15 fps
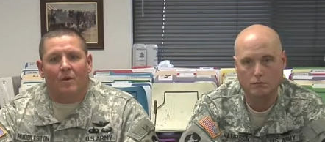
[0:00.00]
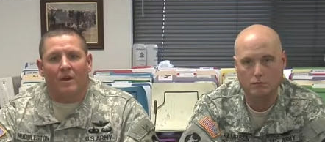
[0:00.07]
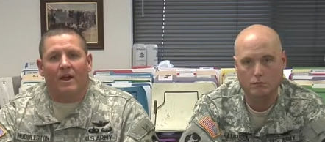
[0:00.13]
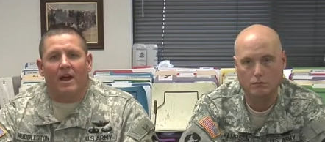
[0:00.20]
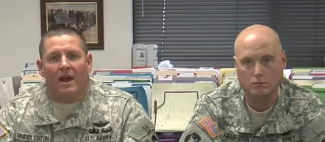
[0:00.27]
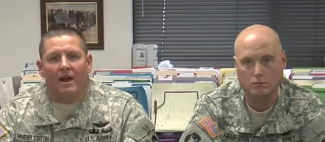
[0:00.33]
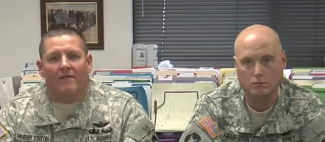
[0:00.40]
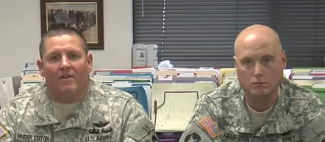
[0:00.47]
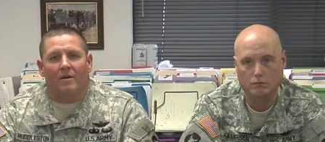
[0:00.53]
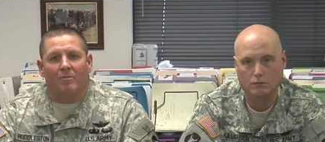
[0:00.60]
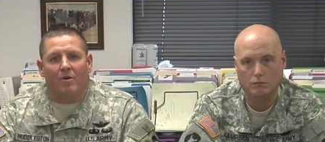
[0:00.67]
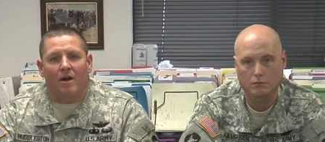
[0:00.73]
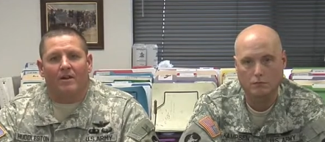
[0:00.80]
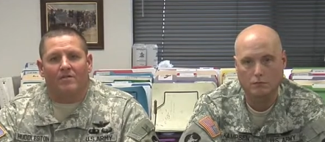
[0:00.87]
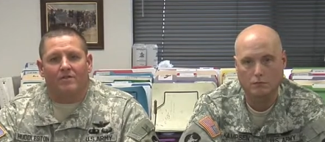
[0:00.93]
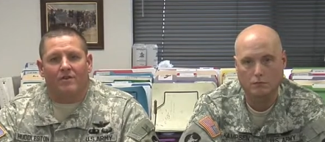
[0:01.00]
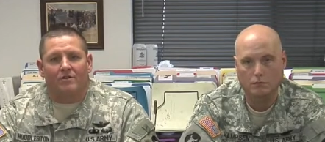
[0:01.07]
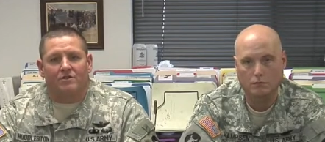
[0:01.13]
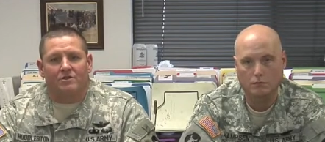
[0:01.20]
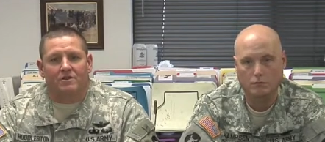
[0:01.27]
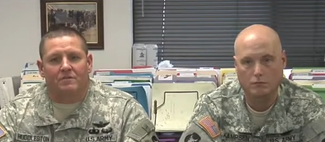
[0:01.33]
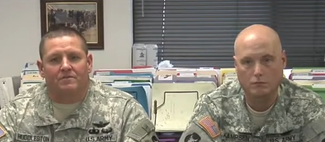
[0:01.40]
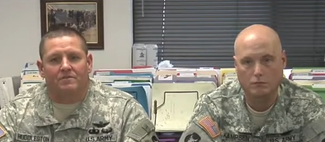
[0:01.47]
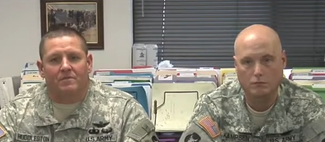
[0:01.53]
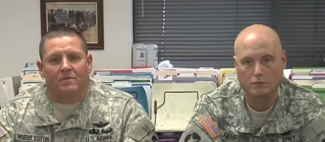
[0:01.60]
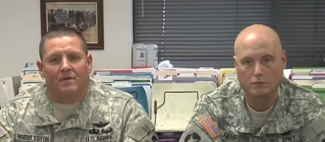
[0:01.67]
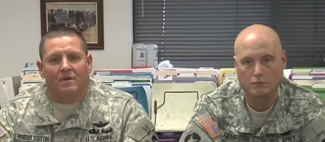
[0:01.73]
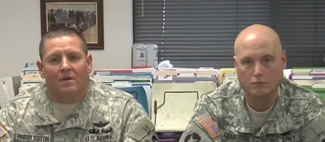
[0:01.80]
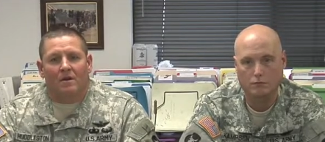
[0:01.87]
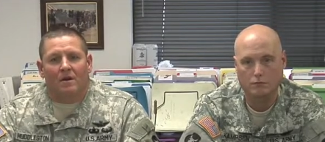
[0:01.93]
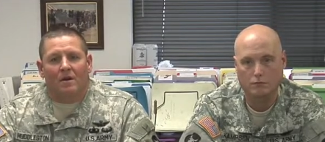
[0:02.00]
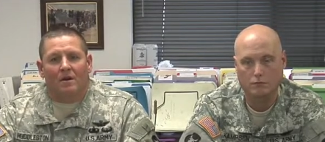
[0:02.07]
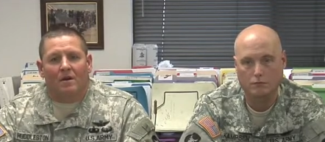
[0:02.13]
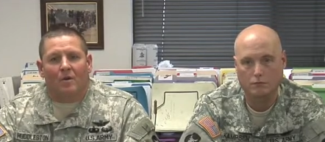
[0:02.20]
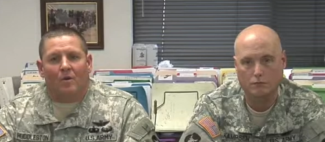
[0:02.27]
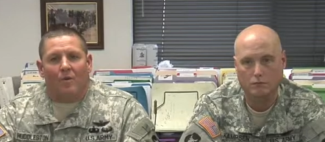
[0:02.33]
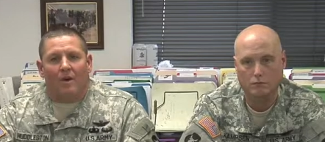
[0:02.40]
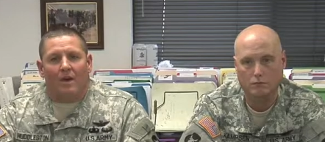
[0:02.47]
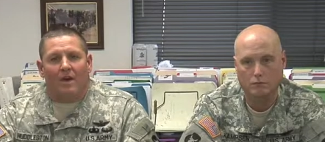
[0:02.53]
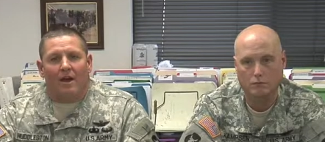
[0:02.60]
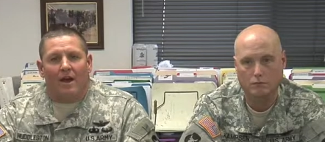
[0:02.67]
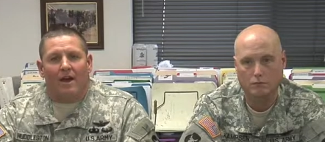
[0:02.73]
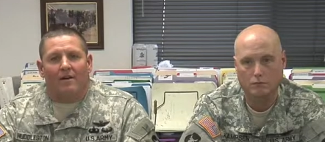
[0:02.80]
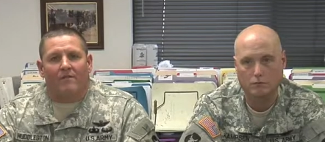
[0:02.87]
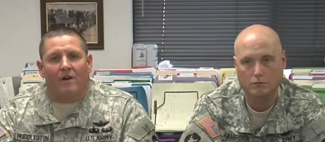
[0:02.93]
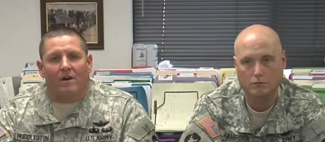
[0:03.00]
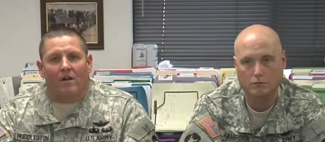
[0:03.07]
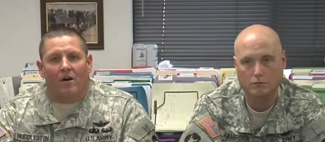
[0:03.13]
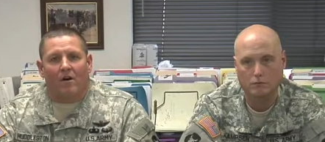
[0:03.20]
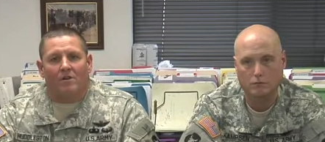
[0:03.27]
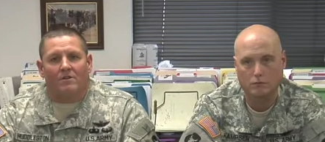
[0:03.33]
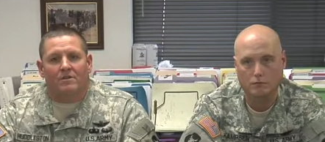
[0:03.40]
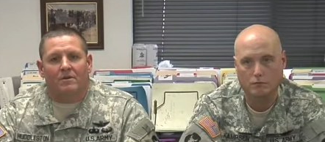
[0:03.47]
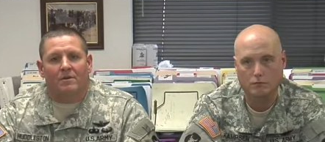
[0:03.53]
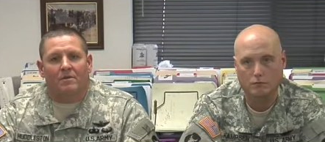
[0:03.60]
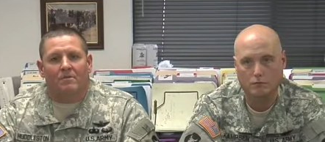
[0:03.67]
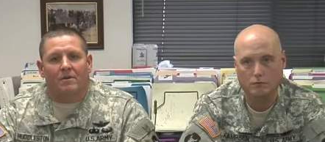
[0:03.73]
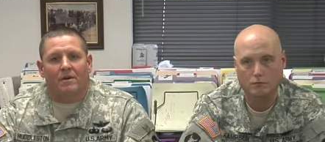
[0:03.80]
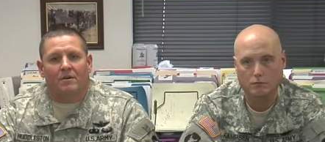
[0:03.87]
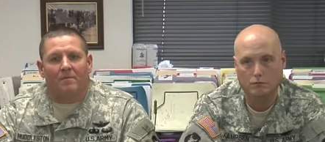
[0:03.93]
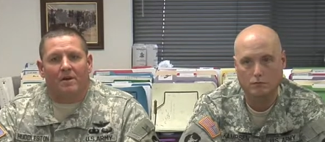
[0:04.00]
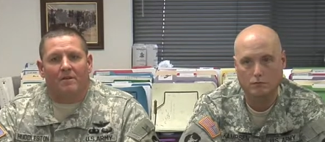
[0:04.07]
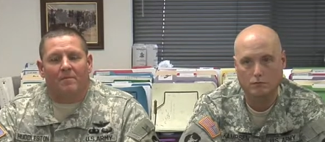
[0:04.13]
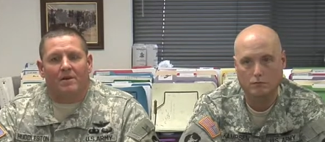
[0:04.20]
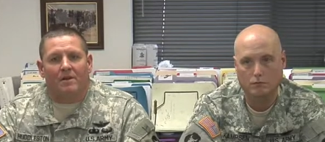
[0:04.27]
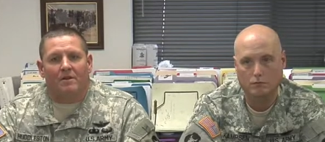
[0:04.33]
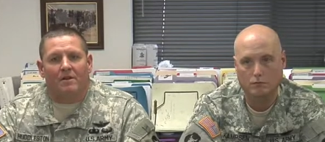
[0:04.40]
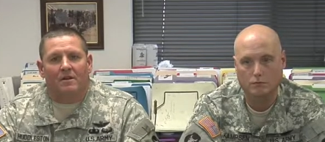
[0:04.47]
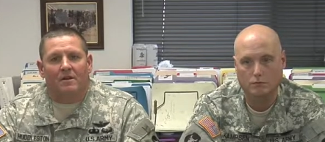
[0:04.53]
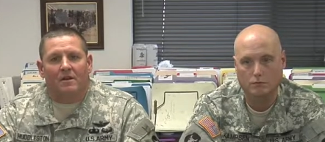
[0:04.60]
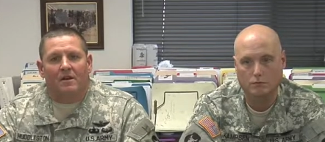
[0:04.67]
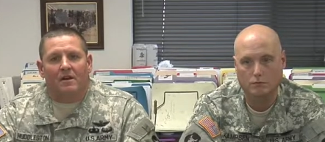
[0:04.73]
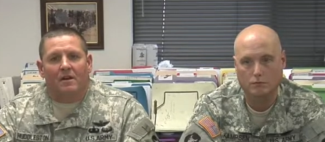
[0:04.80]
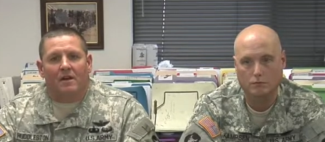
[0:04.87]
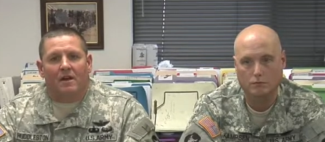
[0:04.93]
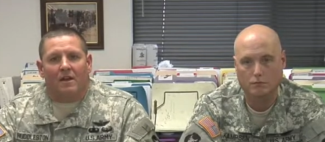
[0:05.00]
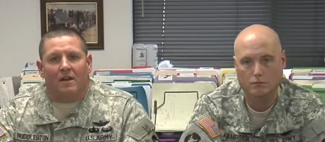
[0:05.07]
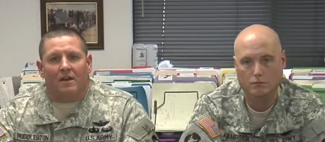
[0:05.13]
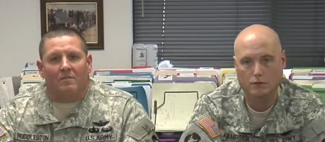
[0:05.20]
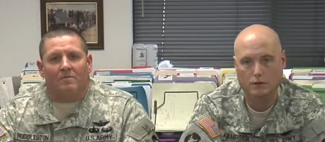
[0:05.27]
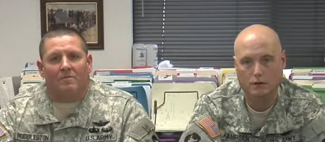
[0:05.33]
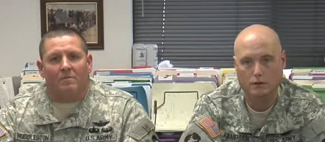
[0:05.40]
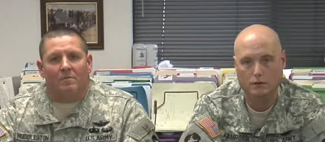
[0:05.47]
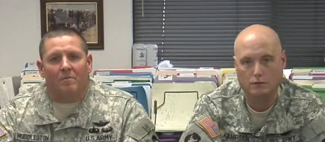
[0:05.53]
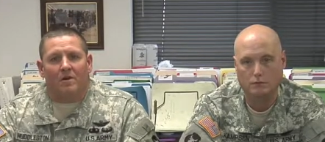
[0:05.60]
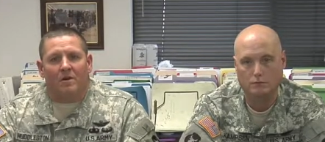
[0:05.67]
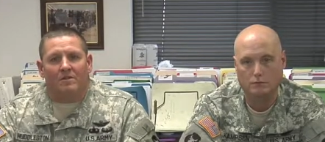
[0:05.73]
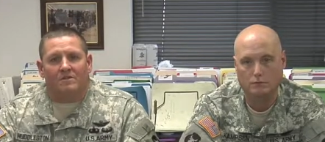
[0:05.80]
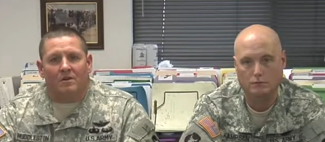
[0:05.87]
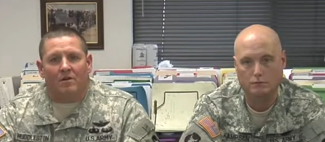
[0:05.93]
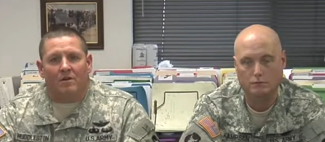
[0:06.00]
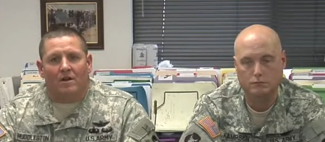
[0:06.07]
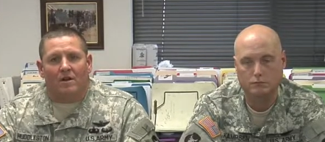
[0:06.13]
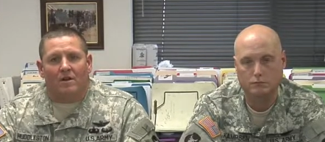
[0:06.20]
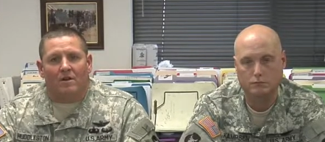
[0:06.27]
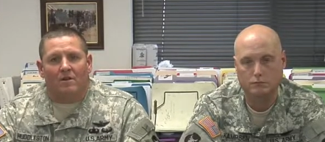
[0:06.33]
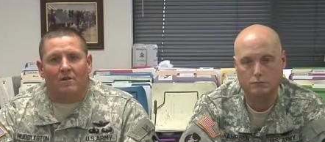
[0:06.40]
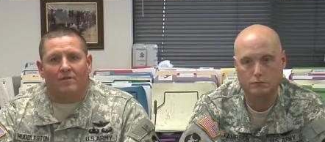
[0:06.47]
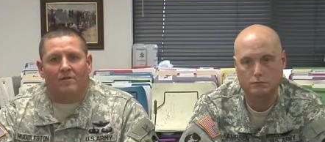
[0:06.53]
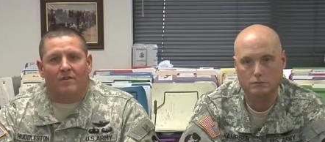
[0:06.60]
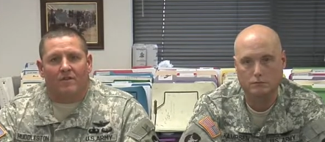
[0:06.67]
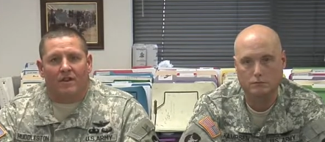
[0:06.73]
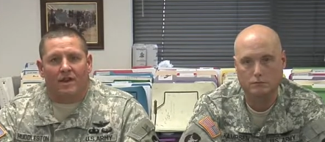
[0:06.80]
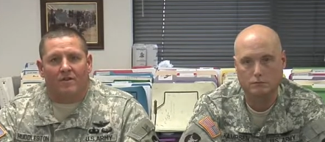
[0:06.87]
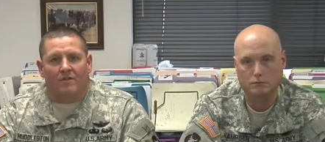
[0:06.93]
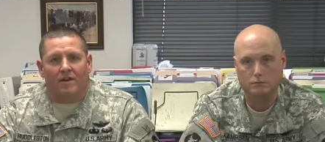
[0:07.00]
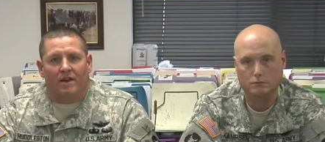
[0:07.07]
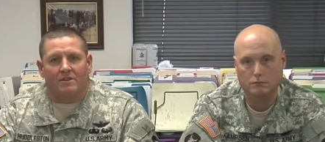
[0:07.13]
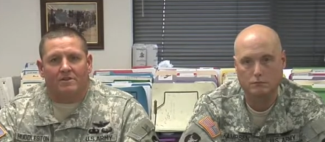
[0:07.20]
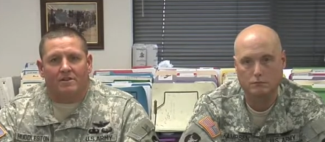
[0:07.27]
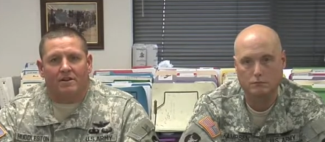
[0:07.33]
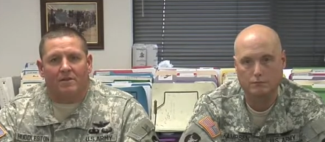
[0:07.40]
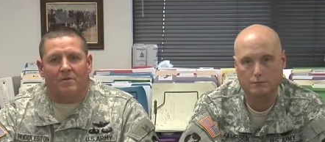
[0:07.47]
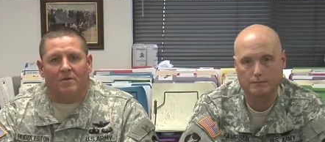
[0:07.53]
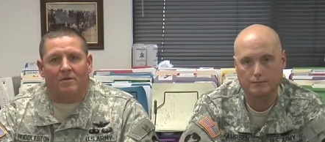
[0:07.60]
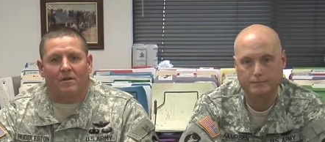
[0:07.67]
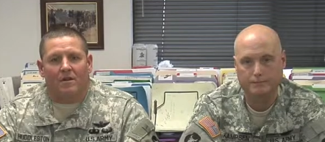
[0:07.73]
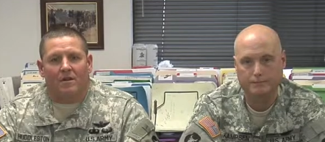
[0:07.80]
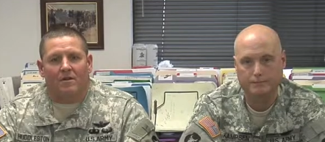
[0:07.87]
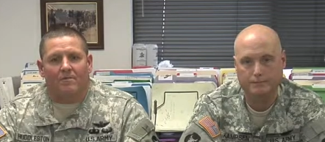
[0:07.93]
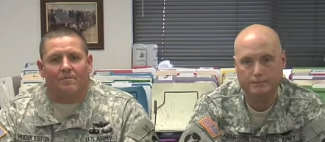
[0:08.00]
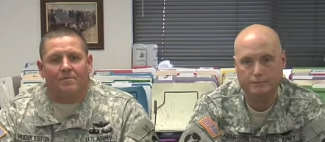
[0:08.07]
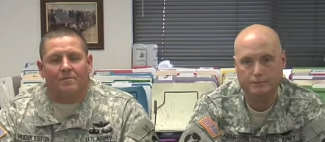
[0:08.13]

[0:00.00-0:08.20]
Speaker 1: We have a bright future. We have a long-term commitment in Minnesota for the aviation community.